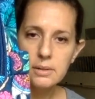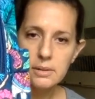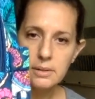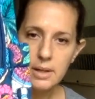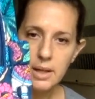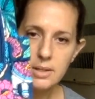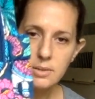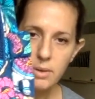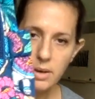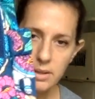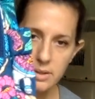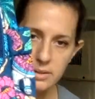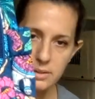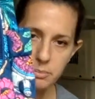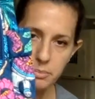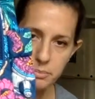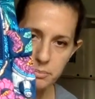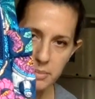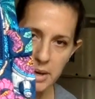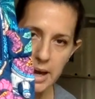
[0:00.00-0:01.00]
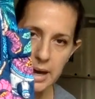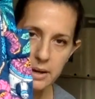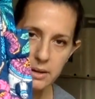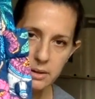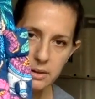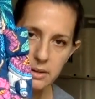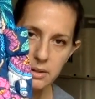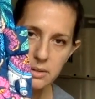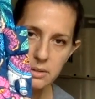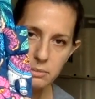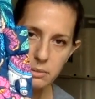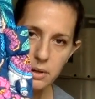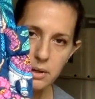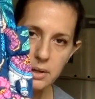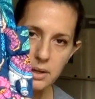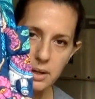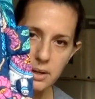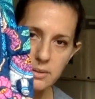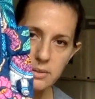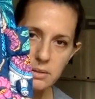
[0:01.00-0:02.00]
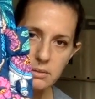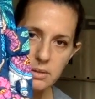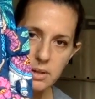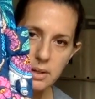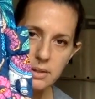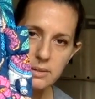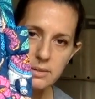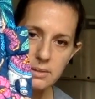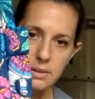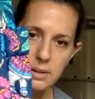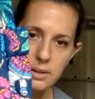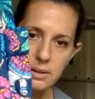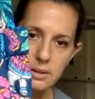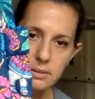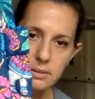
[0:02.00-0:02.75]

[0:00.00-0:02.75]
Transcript: That's why this pattern is working so nicely.